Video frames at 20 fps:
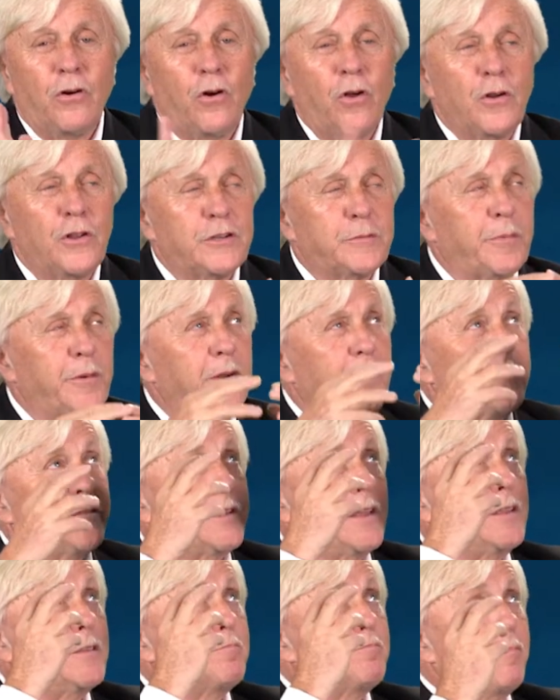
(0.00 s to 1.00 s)
the Holy Spirit
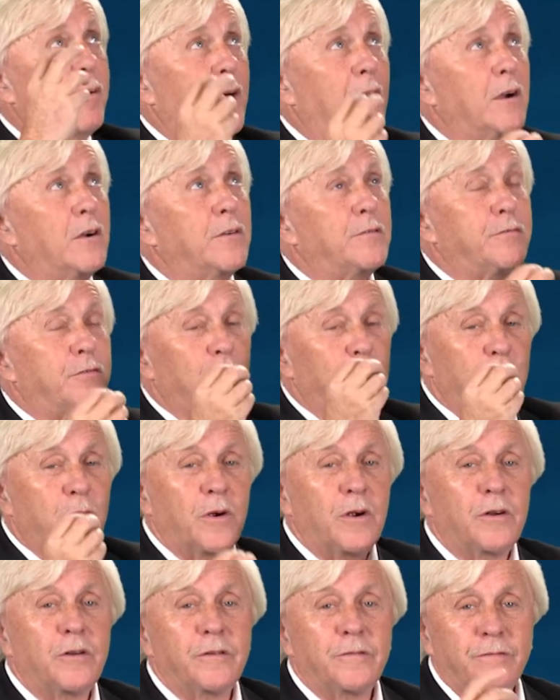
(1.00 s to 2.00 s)
has a powerful
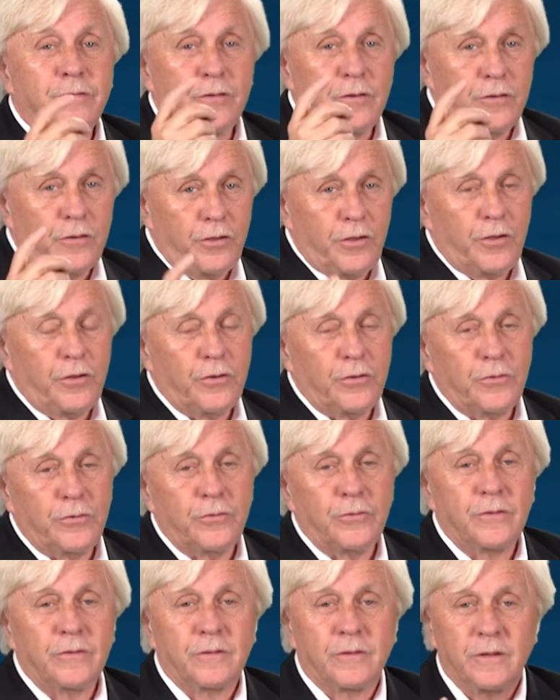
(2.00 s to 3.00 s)
word for
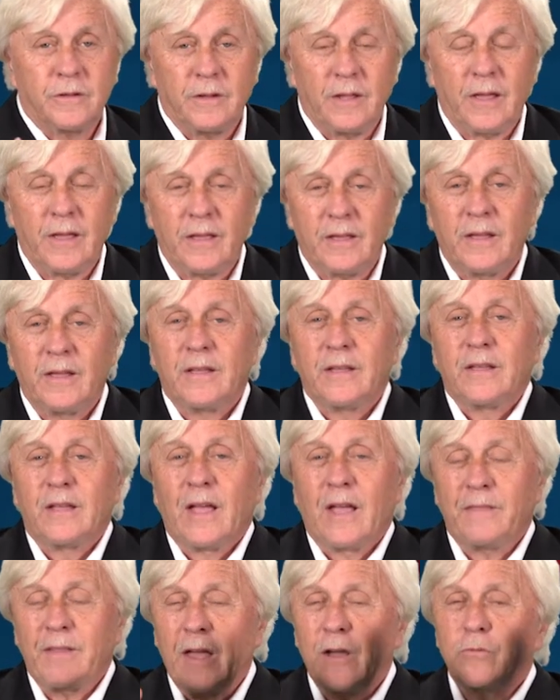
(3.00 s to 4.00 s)
you today.
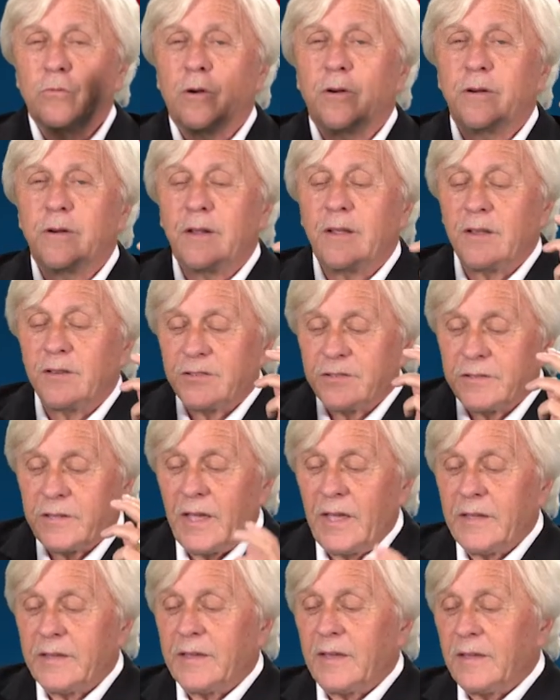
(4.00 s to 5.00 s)
And that word is
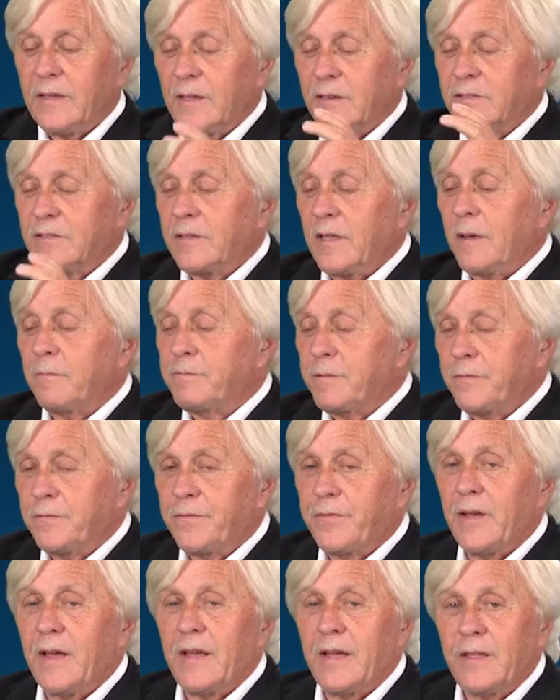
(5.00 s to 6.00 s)
taking a step
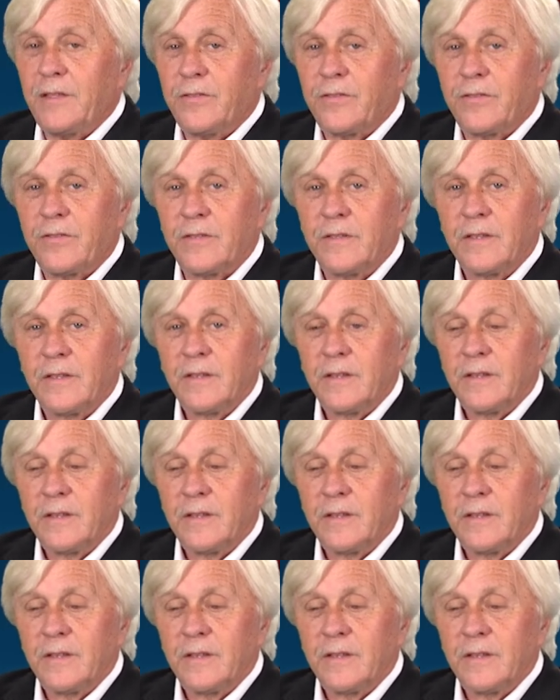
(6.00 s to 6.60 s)
of faith